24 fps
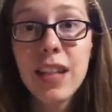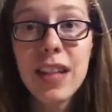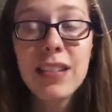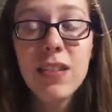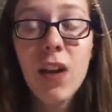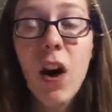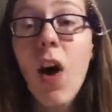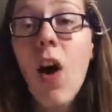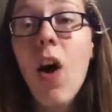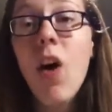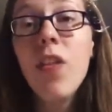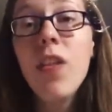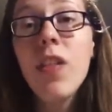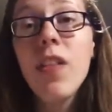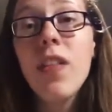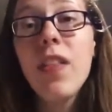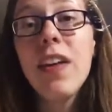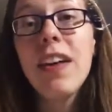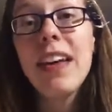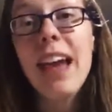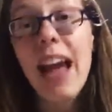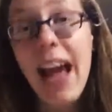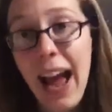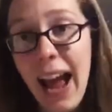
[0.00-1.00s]
That's all that
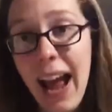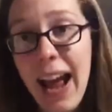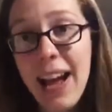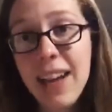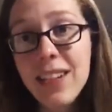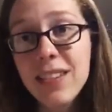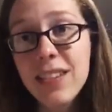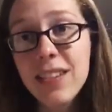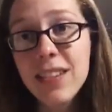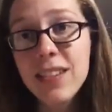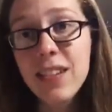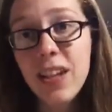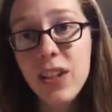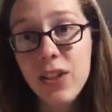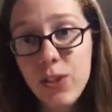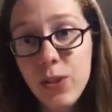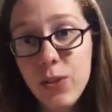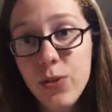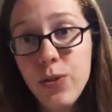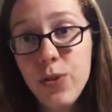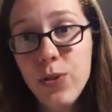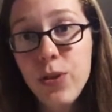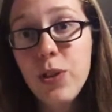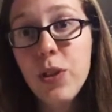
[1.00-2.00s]
they ask, is that
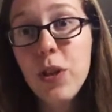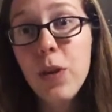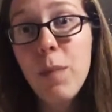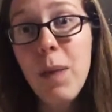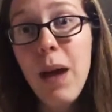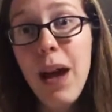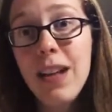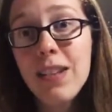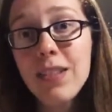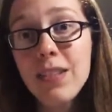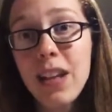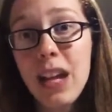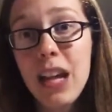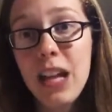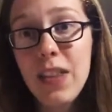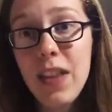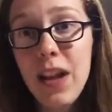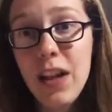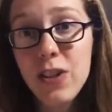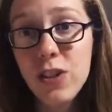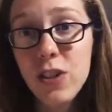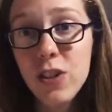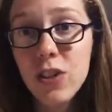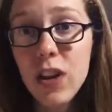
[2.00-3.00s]
you do your best and
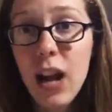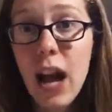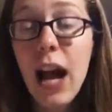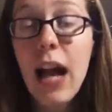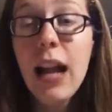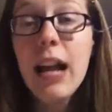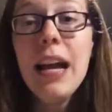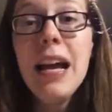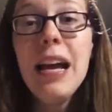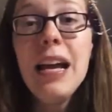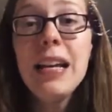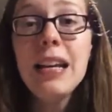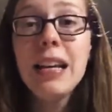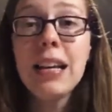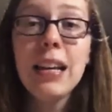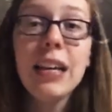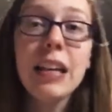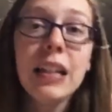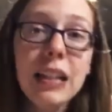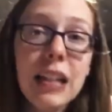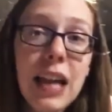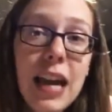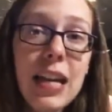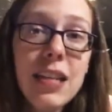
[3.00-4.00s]
that you're not
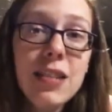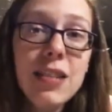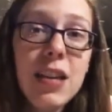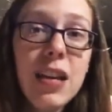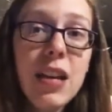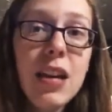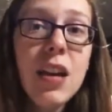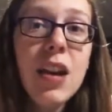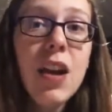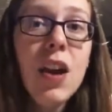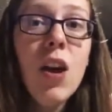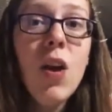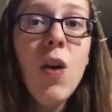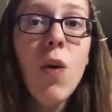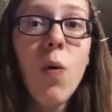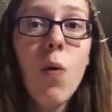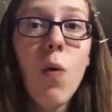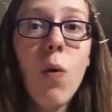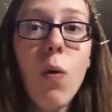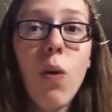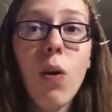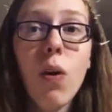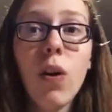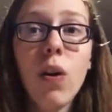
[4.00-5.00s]
getting lazy
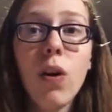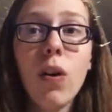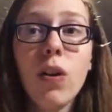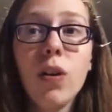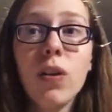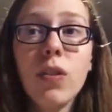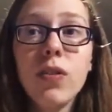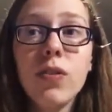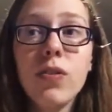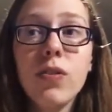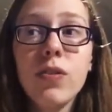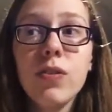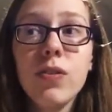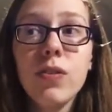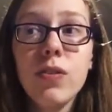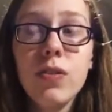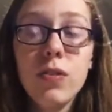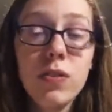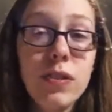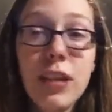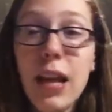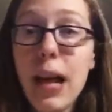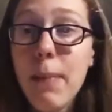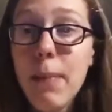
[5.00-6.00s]
or
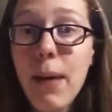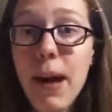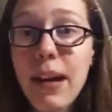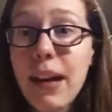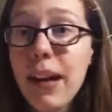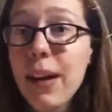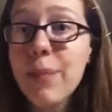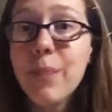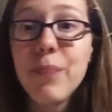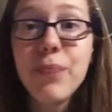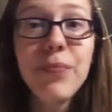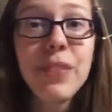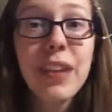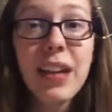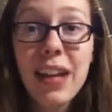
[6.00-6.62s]
sandbagging.